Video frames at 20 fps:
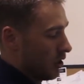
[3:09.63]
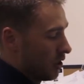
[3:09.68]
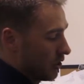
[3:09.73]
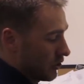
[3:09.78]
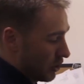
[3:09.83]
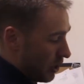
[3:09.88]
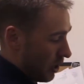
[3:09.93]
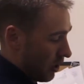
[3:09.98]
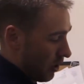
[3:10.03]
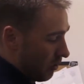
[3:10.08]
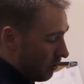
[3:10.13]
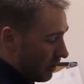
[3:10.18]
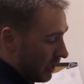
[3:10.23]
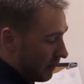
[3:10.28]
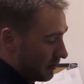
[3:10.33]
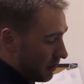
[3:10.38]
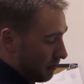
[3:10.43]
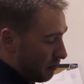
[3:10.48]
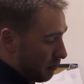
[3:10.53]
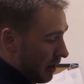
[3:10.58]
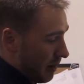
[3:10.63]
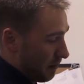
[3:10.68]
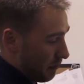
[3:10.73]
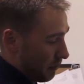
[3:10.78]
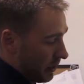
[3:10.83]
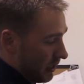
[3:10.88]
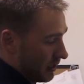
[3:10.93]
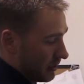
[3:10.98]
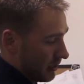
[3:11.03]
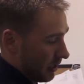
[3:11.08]
So if the
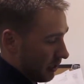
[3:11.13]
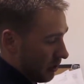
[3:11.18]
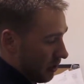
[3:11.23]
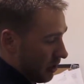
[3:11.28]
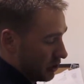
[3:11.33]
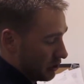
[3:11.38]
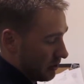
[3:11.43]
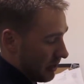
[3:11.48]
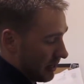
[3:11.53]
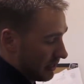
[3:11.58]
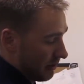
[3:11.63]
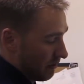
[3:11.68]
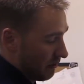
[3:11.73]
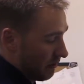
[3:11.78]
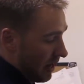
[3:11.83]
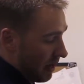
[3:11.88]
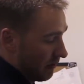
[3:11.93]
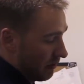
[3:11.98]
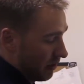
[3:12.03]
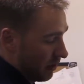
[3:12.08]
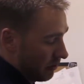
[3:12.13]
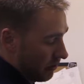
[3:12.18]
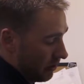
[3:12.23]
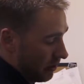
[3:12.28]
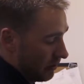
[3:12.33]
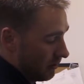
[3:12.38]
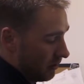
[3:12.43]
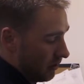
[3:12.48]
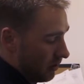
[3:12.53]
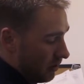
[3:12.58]
property is in contract at
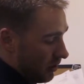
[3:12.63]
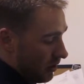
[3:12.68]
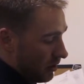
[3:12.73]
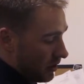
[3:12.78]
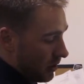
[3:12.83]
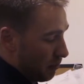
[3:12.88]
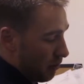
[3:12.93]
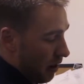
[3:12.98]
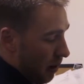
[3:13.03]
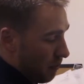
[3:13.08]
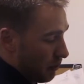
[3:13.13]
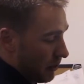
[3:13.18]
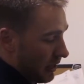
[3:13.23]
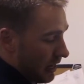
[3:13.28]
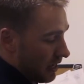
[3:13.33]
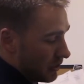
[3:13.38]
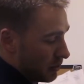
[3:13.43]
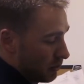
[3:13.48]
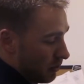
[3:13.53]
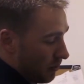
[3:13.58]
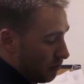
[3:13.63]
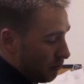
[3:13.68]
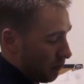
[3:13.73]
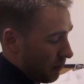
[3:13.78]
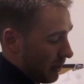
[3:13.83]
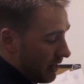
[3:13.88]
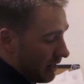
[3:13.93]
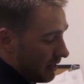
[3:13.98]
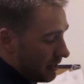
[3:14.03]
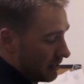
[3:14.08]
$500, the property has to
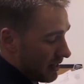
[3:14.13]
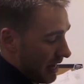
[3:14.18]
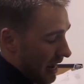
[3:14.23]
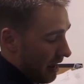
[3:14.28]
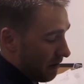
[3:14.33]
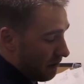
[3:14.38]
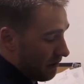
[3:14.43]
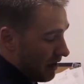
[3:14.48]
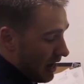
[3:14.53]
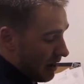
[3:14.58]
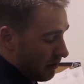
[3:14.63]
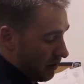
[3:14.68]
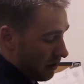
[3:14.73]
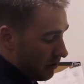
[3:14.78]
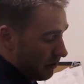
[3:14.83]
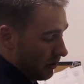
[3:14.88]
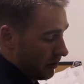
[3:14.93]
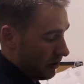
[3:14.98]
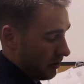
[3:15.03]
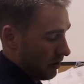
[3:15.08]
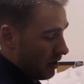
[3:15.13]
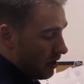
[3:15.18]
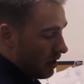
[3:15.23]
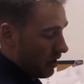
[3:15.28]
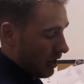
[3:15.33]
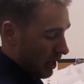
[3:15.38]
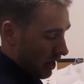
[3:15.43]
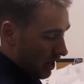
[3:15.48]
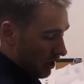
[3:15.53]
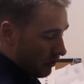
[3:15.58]
appraise at $500.
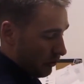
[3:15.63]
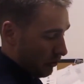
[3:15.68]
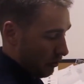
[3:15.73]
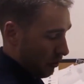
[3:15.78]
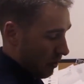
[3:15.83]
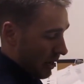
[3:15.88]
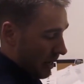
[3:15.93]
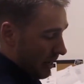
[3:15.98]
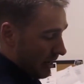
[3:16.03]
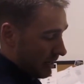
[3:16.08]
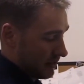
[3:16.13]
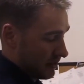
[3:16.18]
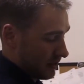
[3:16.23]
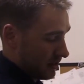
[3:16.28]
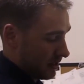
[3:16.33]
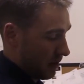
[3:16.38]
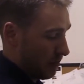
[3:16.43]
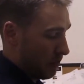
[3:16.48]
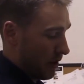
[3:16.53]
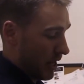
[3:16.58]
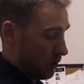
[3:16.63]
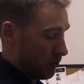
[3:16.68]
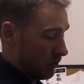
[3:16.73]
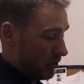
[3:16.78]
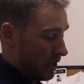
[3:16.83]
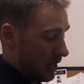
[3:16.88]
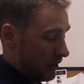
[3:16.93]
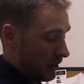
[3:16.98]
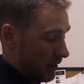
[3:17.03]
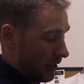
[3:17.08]
Otherwise, the bank will
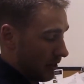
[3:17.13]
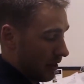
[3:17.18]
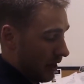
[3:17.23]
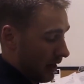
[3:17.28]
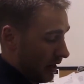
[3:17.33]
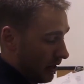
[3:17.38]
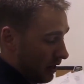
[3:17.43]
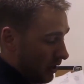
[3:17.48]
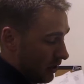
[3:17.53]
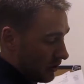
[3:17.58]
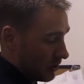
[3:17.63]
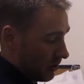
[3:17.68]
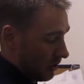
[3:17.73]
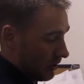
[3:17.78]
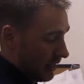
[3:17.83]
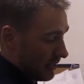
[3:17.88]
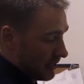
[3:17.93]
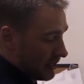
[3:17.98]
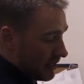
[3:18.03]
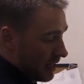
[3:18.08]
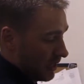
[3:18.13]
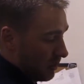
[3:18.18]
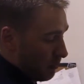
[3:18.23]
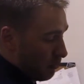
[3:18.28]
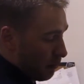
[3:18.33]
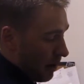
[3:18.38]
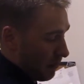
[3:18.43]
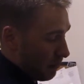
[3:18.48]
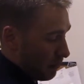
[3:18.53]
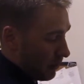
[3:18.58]
not lend on it. So let's say the
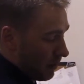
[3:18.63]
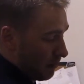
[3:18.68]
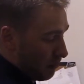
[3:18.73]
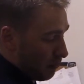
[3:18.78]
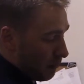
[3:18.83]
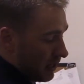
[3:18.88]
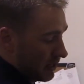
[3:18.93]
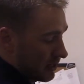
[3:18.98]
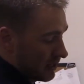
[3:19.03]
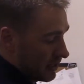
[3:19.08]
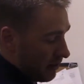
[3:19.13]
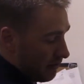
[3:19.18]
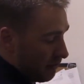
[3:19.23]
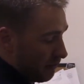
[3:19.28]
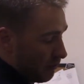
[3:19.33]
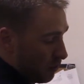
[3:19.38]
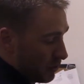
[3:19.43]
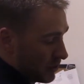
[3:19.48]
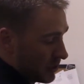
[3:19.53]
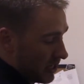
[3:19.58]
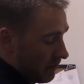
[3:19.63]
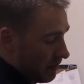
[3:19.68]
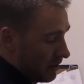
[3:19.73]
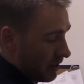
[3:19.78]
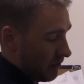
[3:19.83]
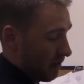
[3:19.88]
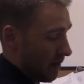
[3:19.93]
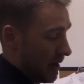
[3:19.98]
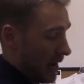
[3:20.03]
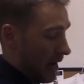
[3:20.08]
property appraises at
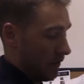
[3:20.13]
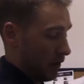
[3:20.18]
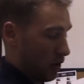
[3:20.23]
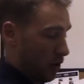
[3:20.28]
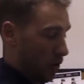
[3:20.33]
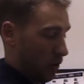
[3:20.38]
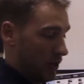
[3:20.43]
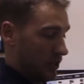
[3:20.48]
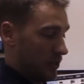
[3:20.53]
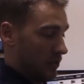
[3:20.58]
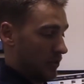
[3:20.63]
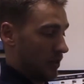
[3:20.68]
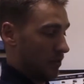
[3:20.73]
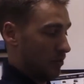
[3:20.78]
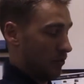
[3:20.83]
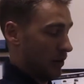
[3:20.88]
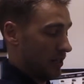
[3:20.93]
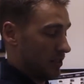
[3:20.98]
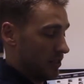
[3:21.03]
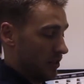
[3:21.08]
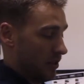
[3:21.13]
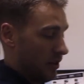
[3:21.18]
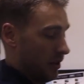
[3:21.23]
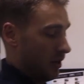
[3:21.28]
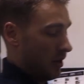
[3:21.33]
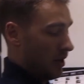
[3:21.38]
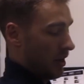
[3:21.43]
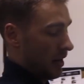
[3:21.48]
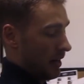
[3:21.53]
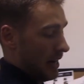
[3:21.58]
$475 according to the appraiser.
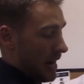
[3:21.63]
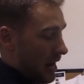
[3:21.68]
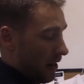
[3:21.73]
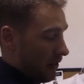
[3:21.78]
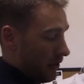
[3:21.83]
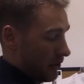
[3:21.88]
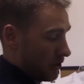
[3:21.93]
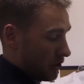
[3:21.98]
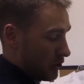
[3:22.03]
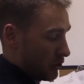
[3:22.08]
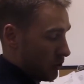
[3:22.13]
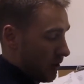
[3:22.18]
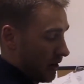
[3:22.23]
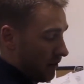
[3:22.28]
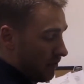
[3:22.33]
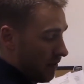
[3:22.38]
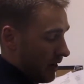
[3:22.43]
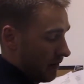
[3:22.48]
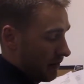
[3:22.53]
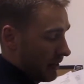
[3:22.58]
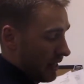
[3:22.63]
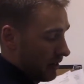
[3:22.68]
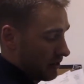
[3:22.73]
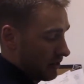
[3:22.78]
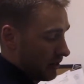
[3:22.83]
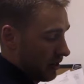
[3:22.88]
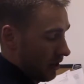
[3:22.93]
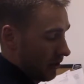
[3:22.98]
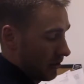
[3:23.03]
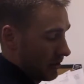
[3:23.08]
Now there's a
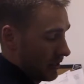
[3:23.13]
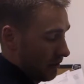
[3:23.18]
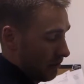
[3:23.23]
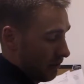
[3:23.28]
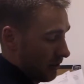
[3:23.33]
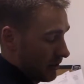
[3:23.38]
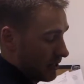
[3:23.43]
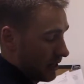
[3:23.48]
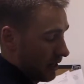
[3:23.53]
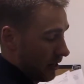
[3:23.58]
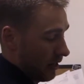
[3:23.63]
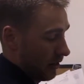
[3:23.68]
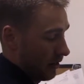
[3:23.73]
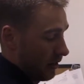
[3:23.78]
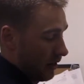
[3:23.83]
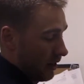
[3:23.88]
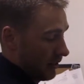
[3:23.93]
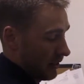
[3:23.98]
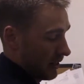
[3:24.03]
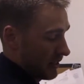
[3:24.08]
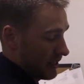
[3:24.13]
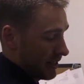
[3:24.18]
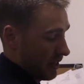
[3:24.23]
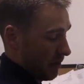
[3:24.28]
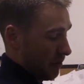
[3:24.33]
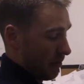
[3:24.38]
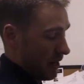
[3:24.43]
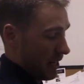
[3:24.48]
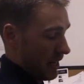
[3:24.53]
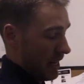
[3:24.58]
$25,000 difference here that
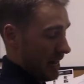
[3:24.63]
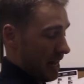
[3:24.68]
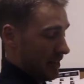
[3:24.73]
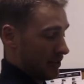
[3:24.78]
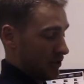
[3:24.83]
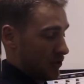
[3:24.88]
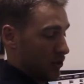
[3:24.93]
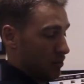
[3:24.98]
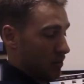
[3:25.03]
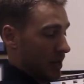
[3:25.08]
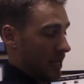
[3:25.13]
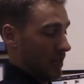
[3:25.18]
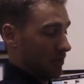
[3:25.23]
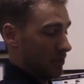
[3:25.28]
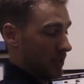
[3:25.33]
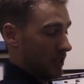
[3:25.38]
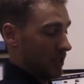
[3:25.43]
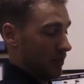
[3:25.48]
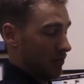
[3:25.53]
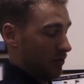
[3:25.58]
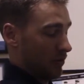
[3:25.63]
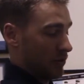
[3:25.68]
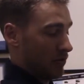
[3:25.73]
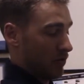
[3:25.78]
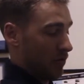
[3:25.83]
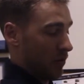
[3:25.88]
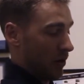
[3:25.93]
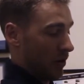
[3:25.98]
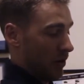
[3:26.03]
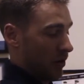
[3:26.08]
somebody has to make up the difference
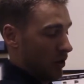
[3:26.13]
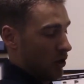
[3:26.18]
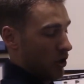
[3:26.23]
for.